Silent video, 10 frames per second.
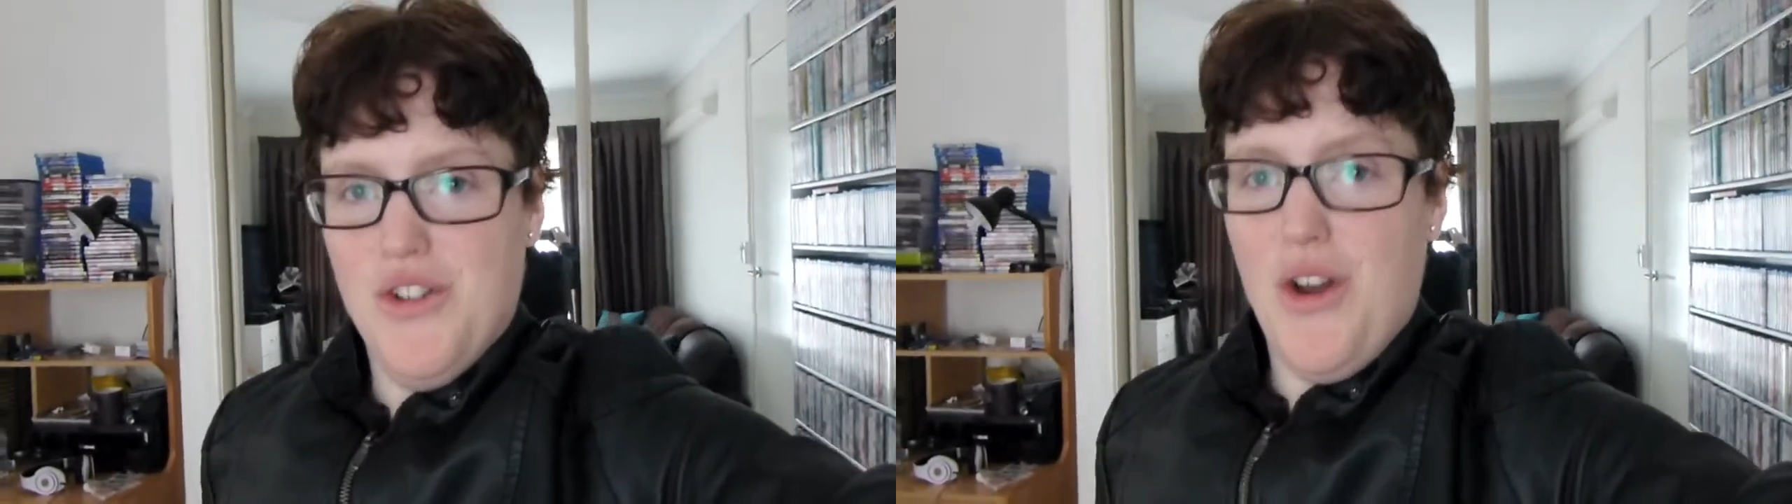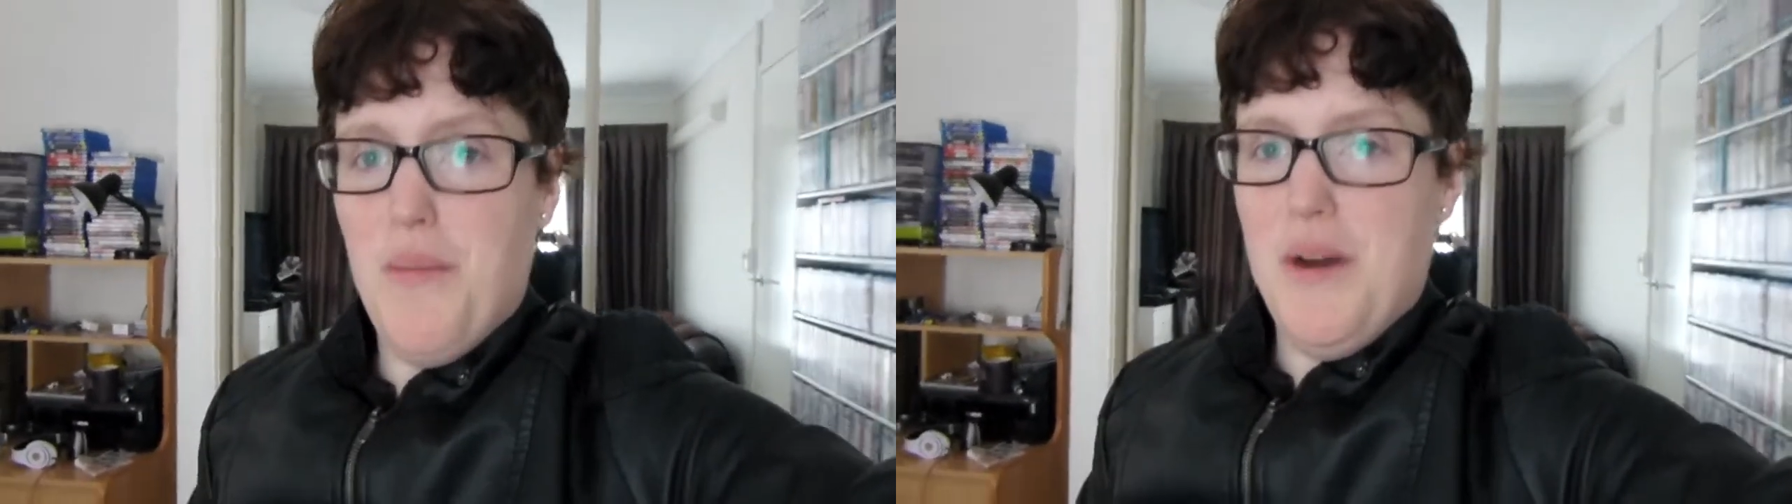
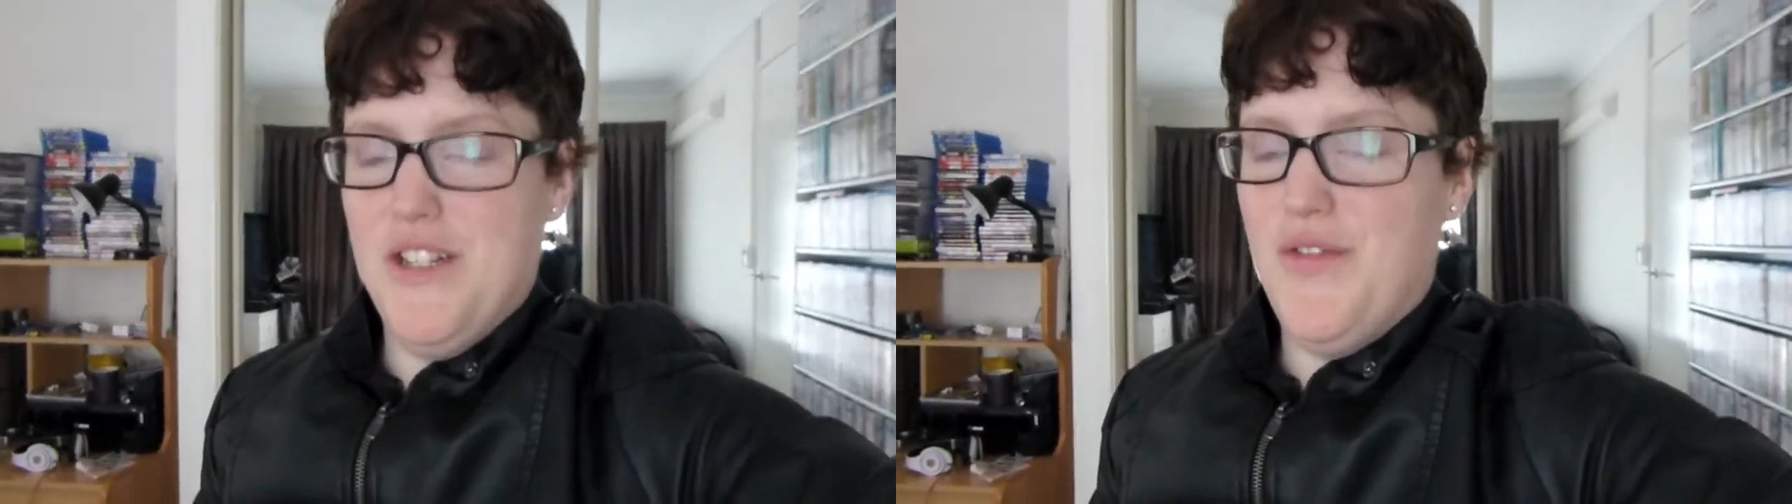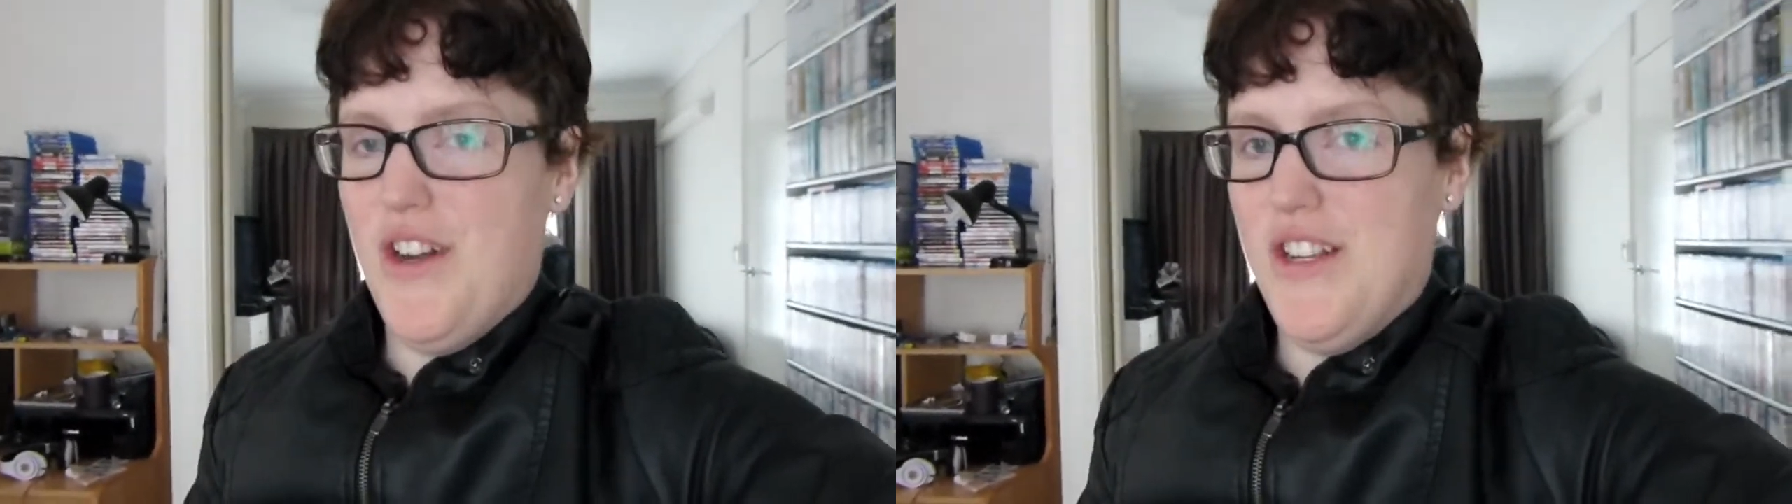was so
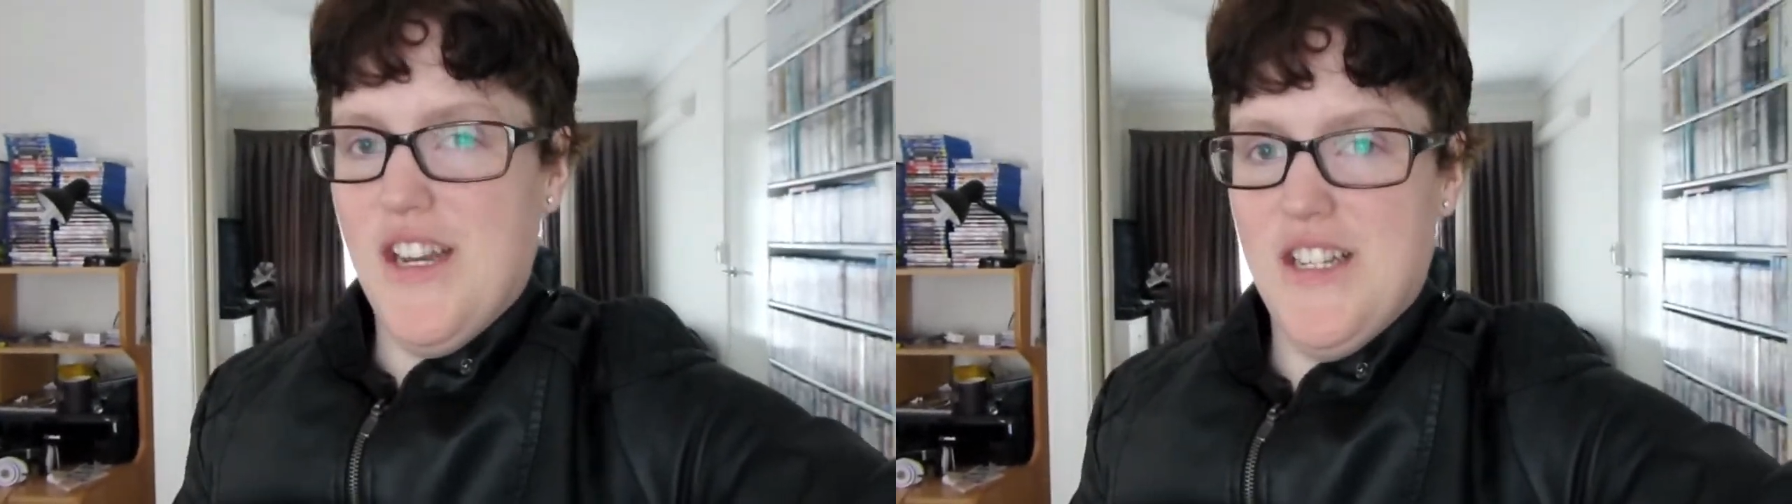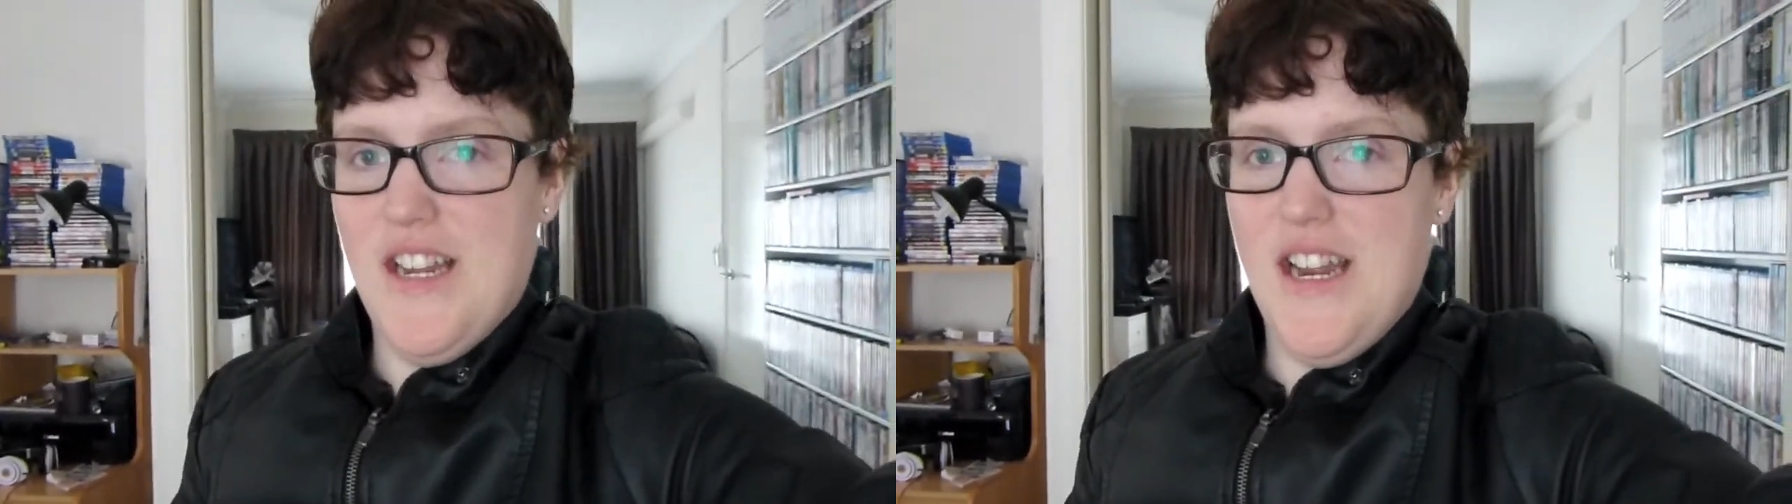much fun
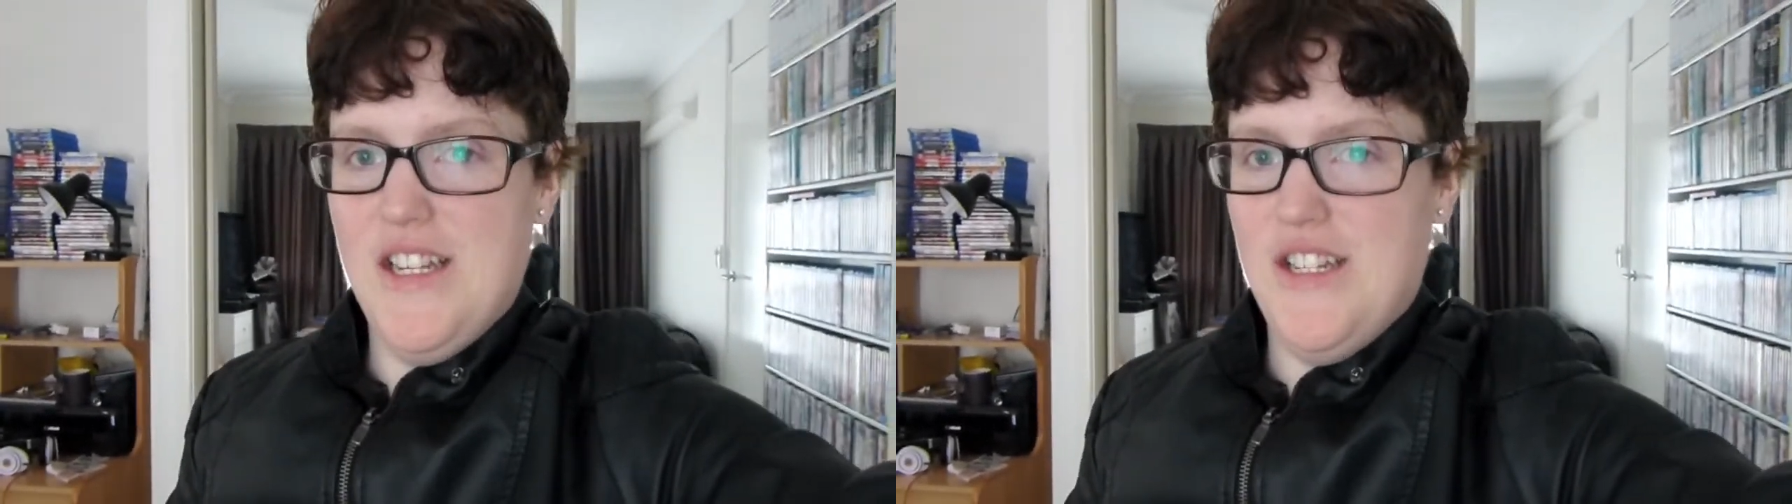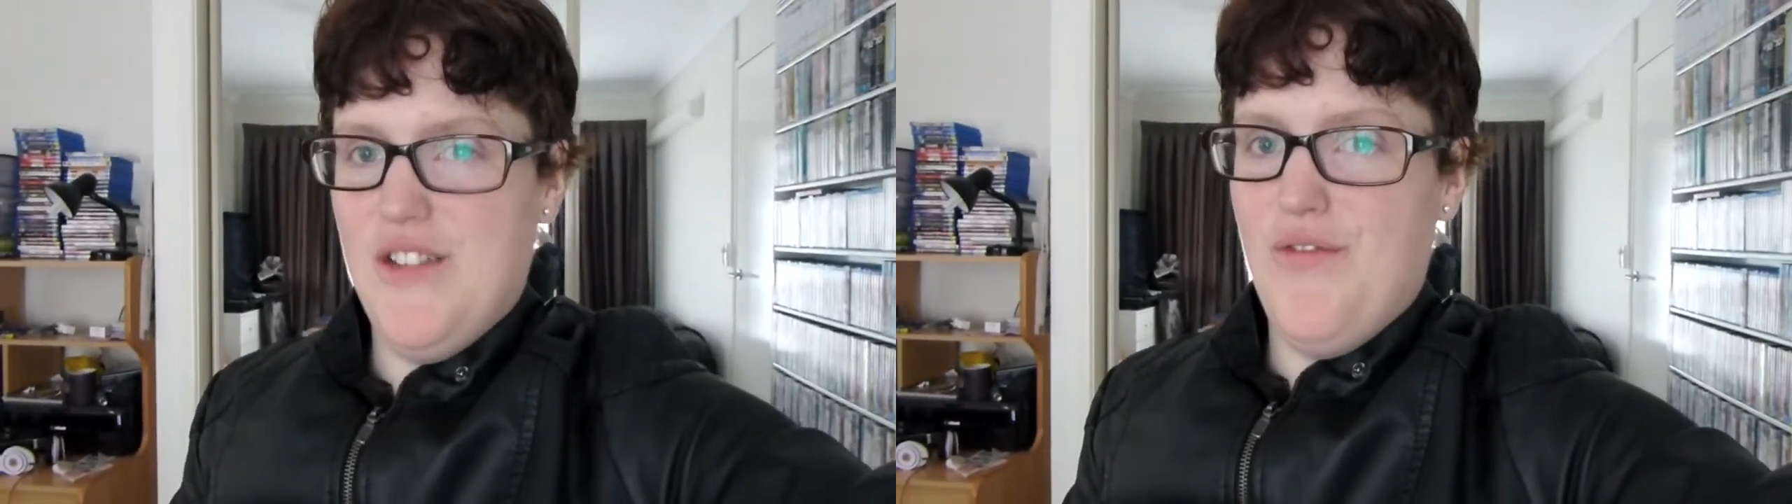
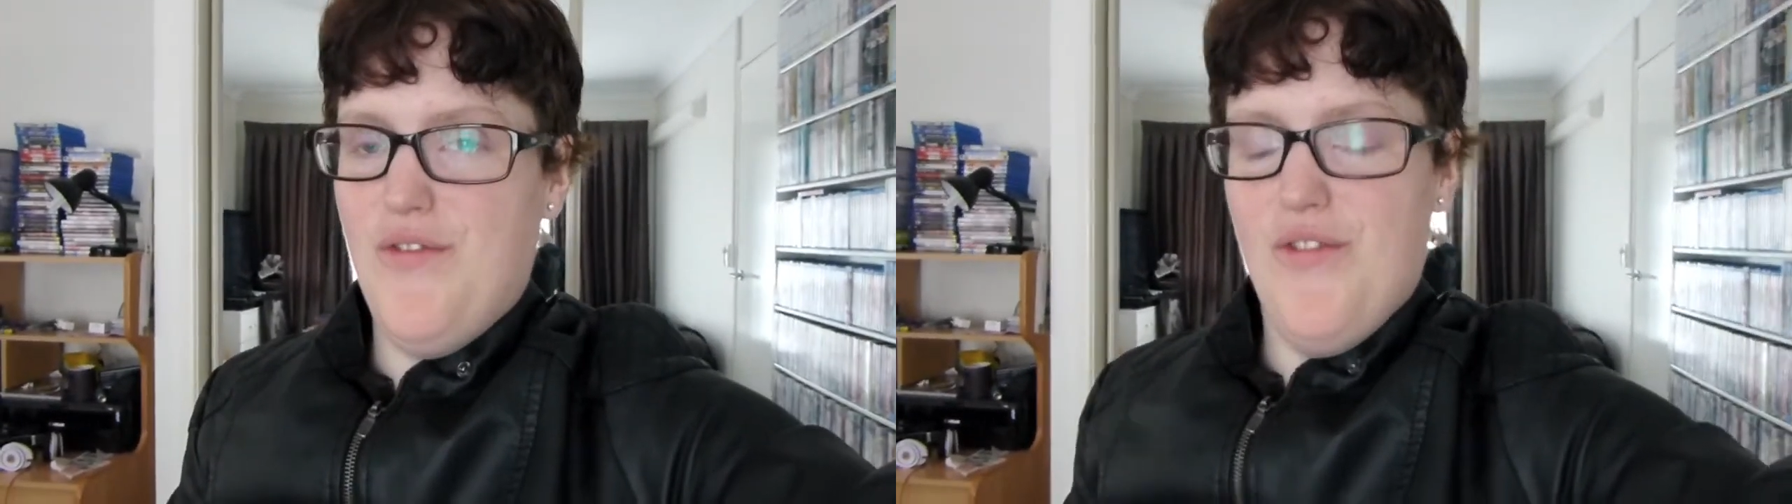yesterday just